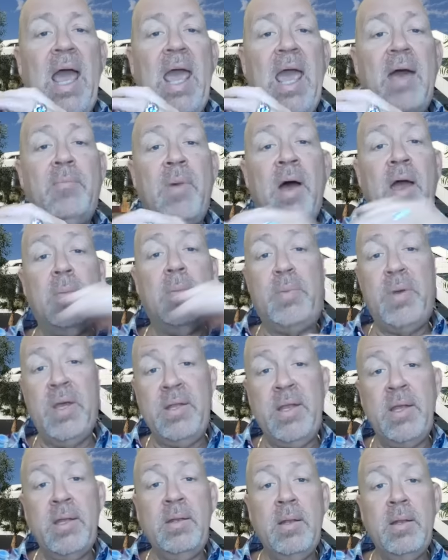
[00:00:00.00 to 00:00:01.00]
I have my
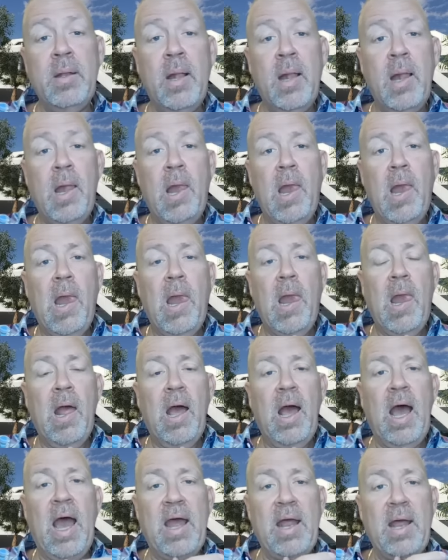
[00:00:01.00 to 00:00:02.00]
opinion.
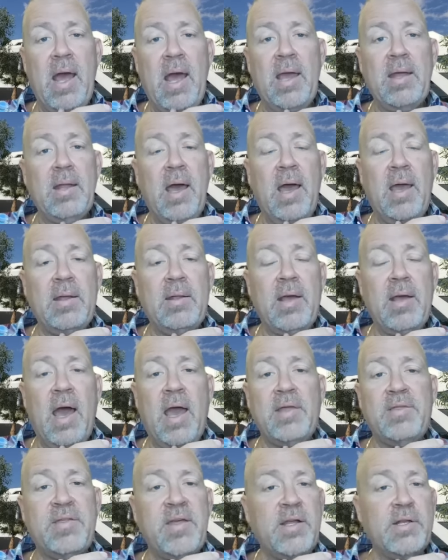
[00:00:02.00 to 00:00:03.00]

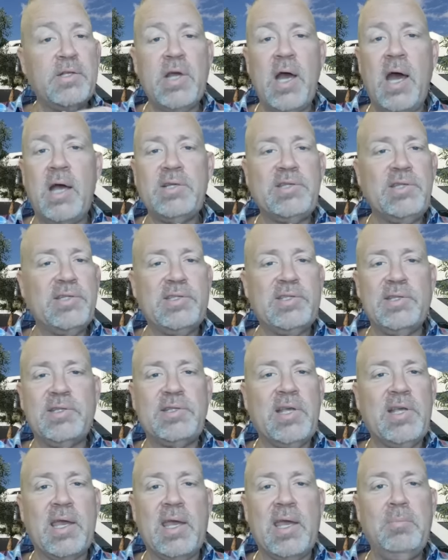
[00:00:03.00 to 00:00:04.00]
I think Josh is
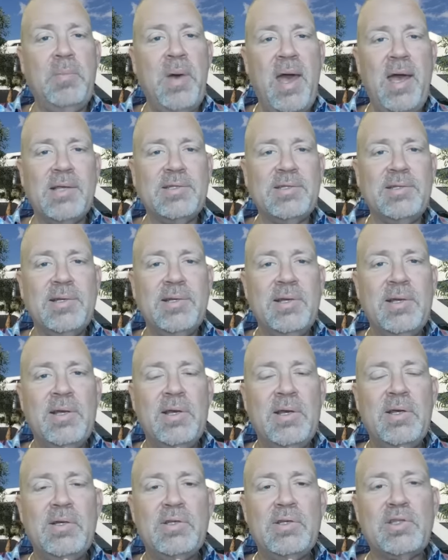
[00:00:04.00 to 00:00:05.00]
the second best.
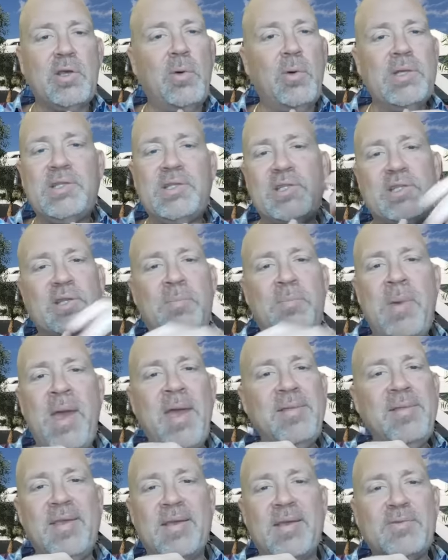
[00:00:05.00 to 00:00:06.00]
So it's
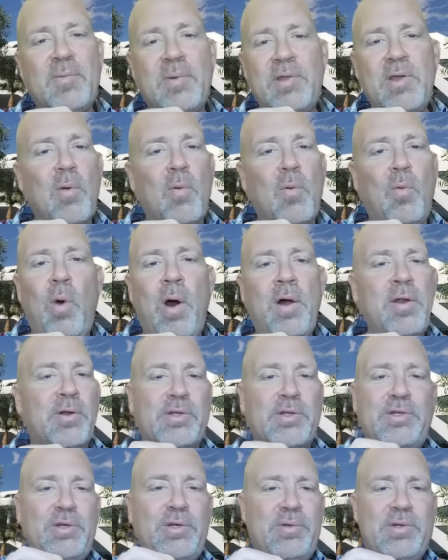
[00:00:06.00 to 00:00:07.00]
semantics. Whether you're one
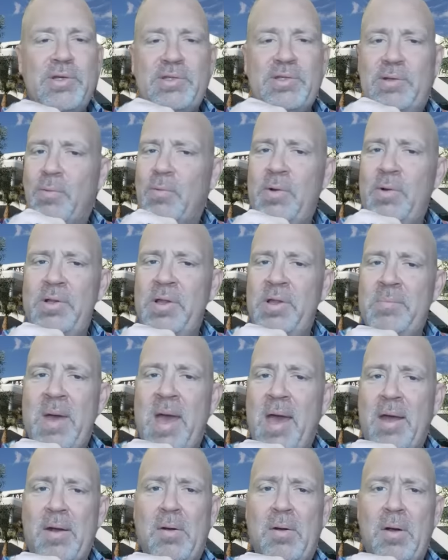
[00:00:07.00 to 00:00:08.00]
or two, does it really
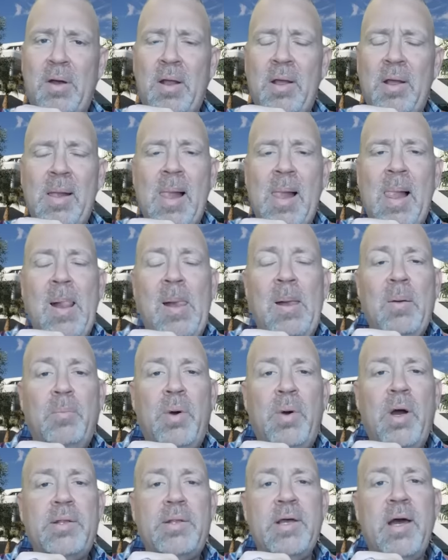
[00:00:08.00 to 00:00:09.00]
matter?
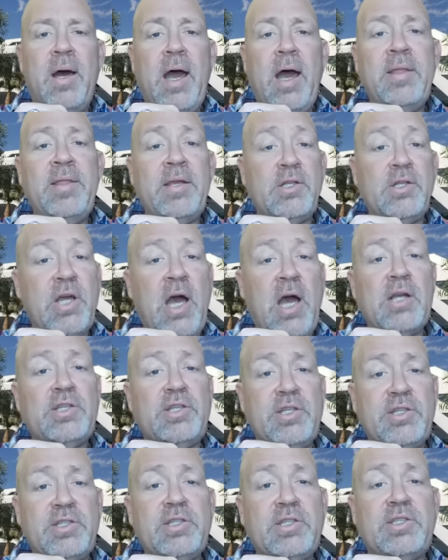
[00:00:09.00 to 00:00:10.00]
But I think
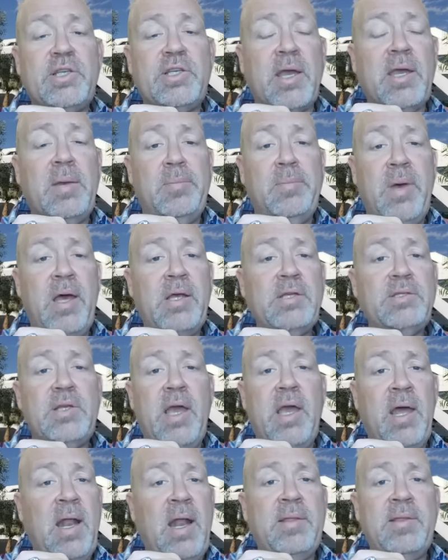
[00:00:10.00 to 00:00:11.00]
Josh is the second
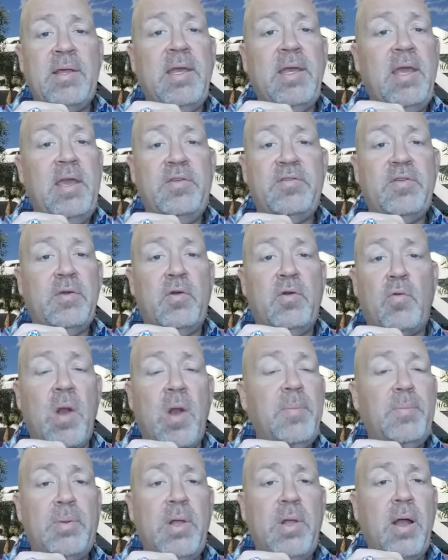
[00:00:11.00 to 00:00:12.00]
best, and I think he's a
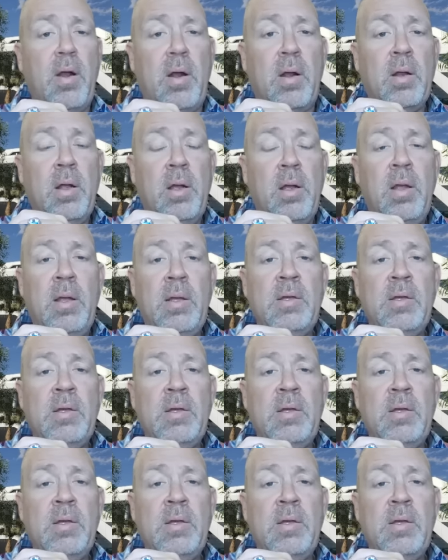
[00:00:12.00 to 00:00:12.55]
great player.